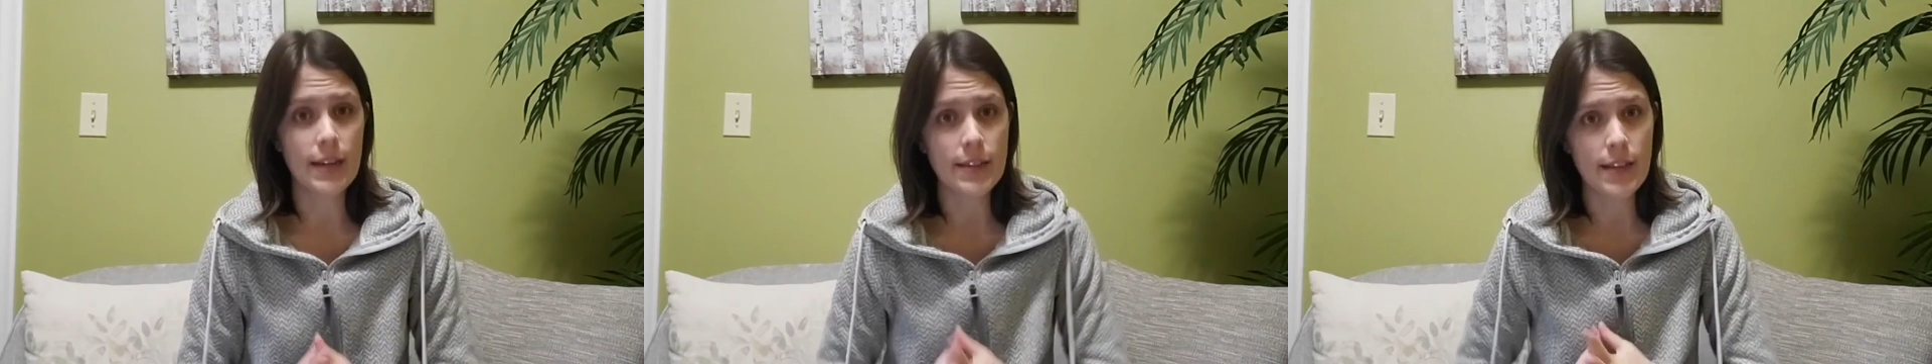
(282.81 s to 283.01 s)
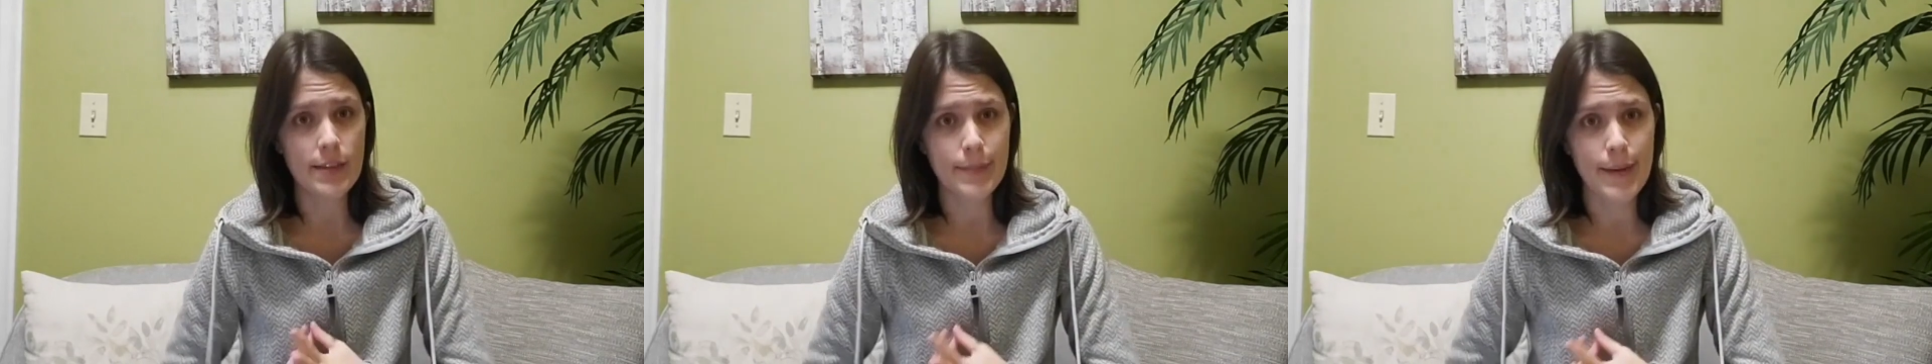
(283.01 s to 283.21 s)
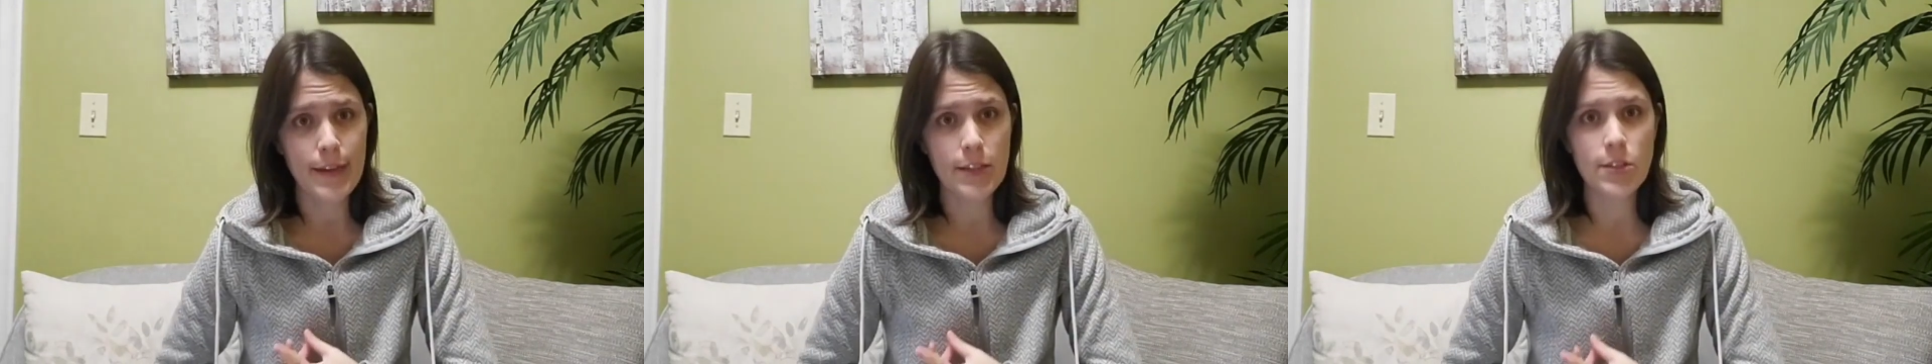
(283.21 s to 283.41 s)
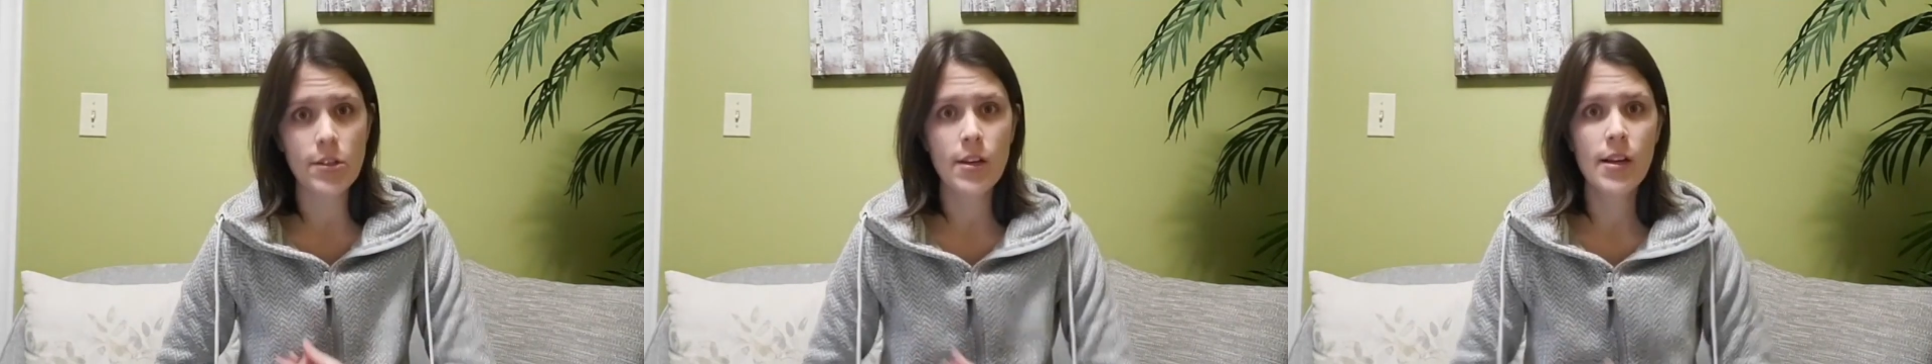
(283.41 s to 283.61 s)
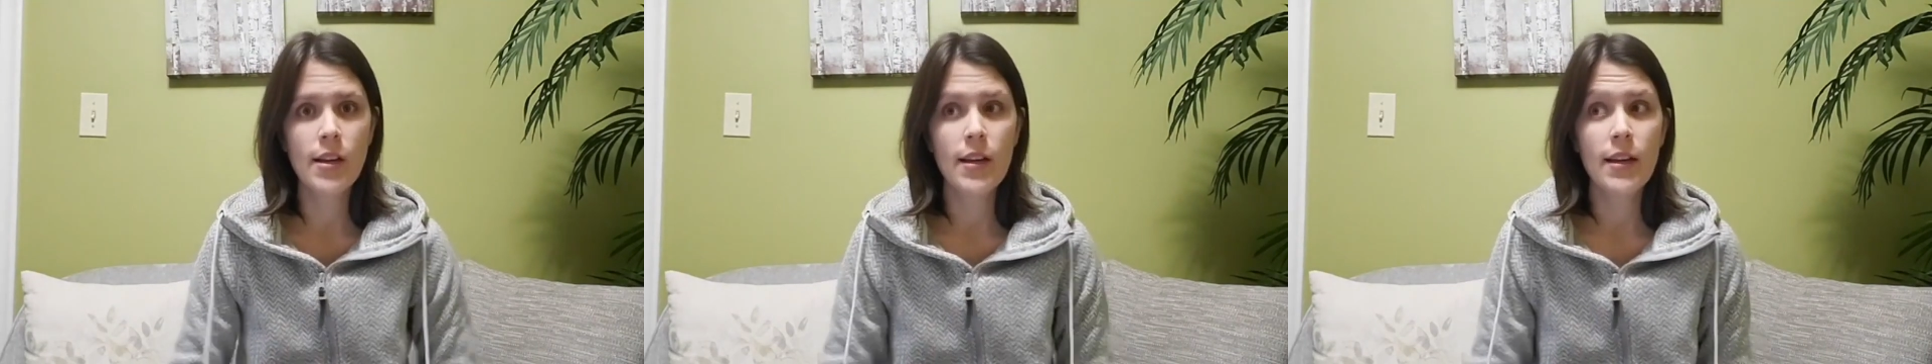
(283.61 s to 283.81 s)
much.
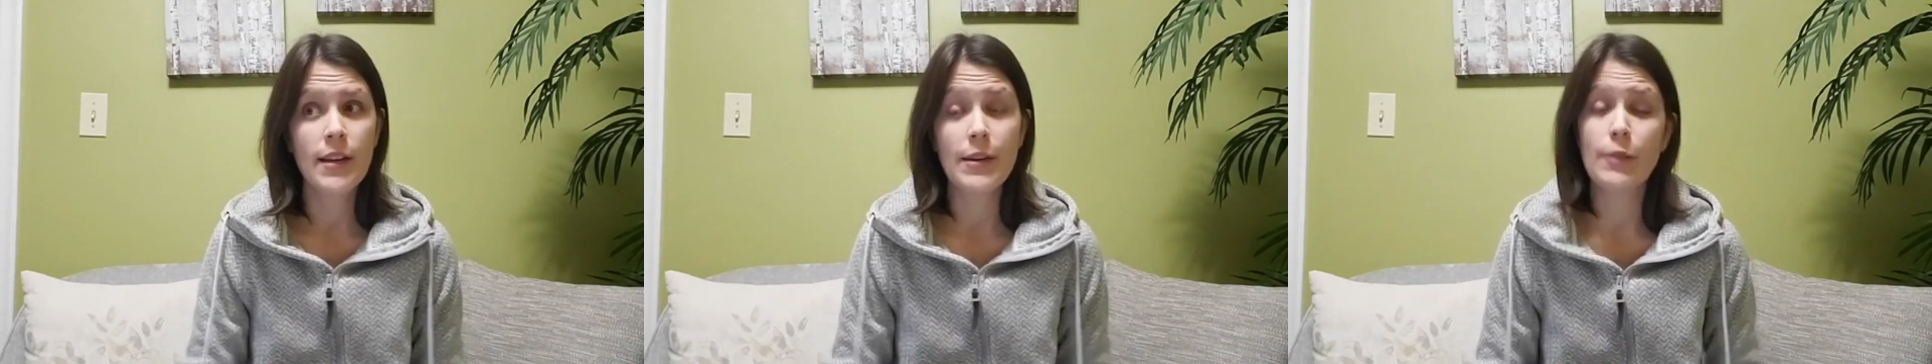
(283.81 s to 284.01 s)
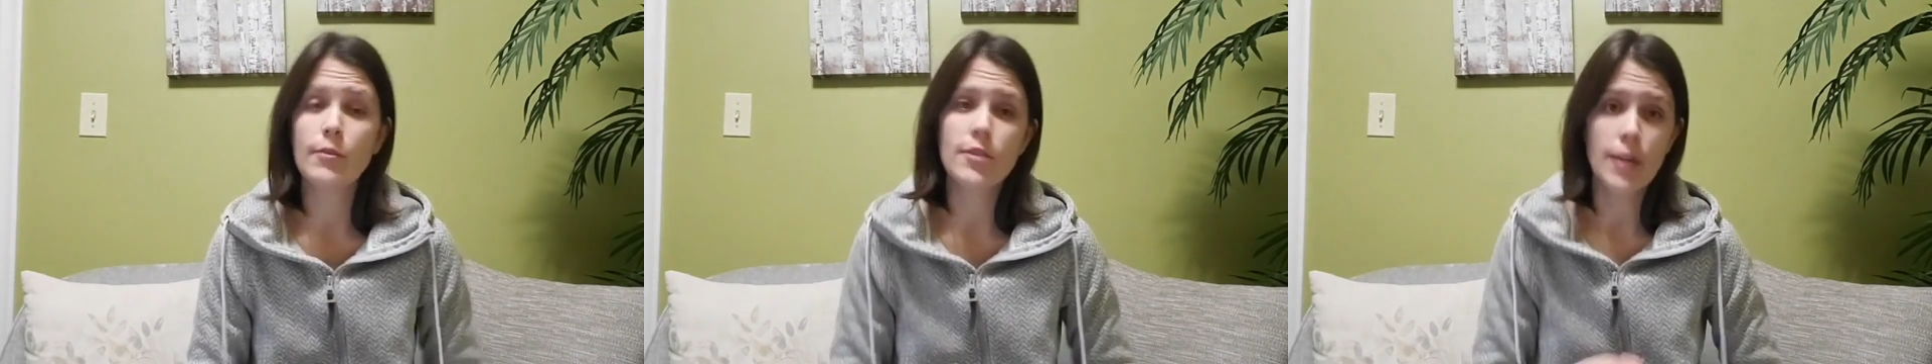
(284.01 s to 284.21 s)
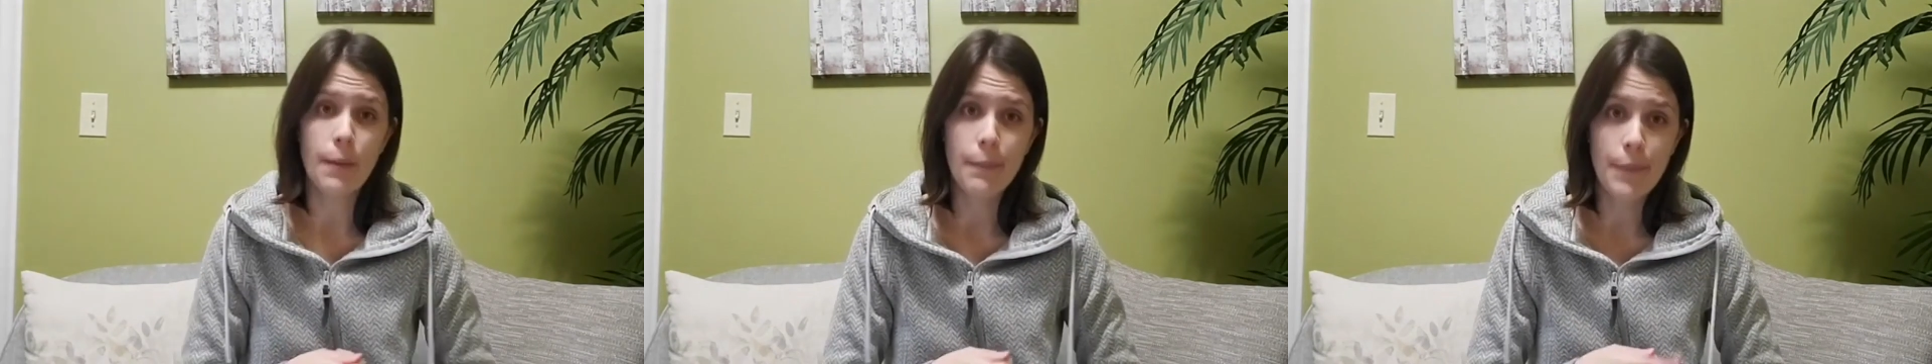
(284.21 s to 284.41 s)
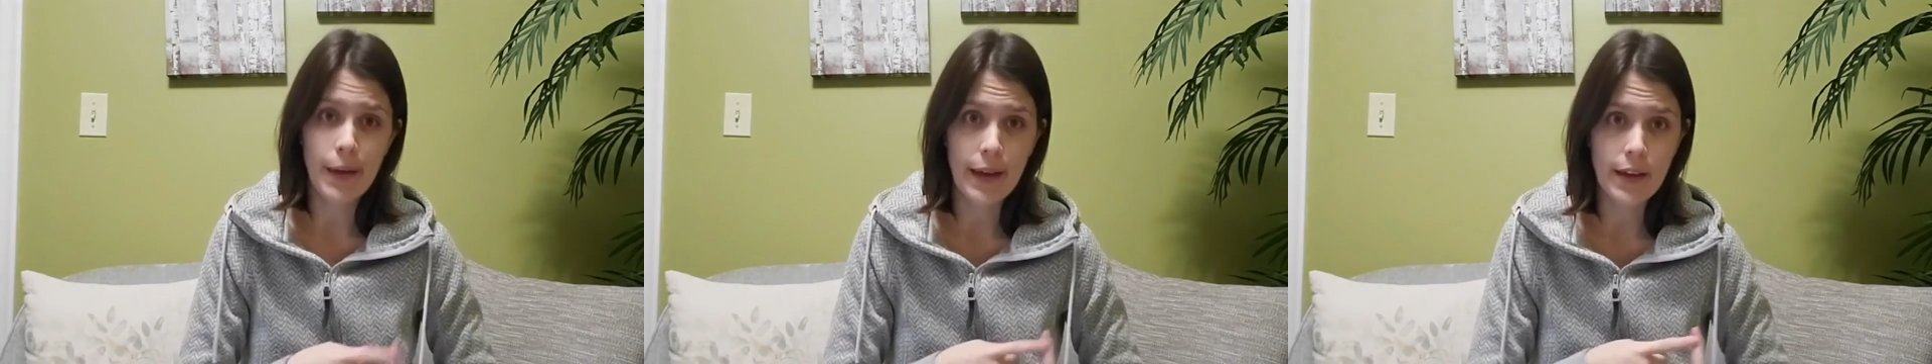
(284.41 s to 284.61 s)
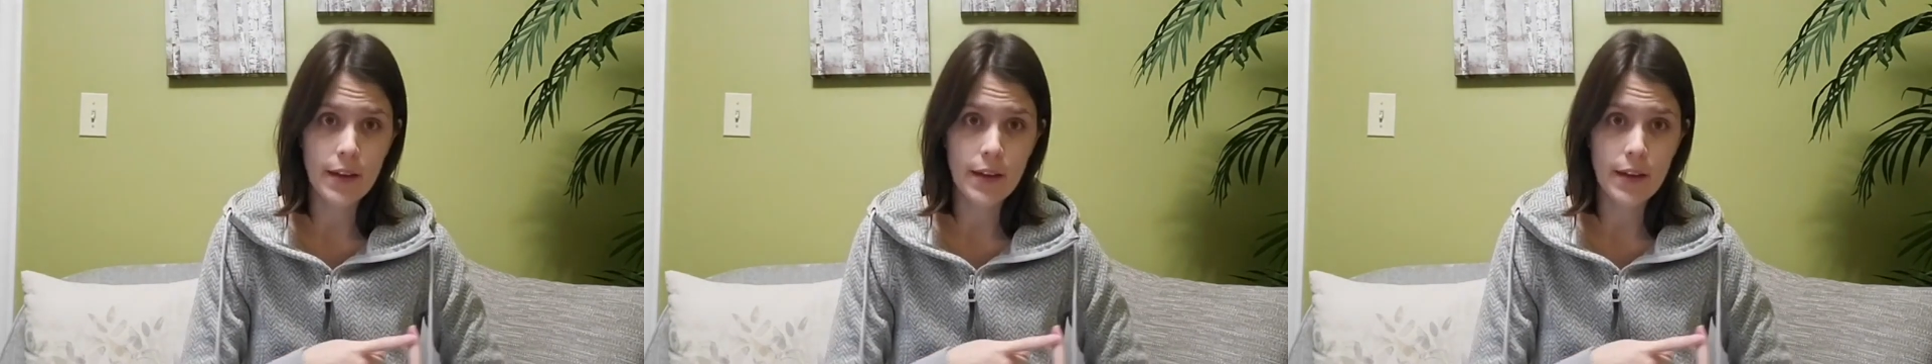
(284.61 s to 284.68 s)
No jumping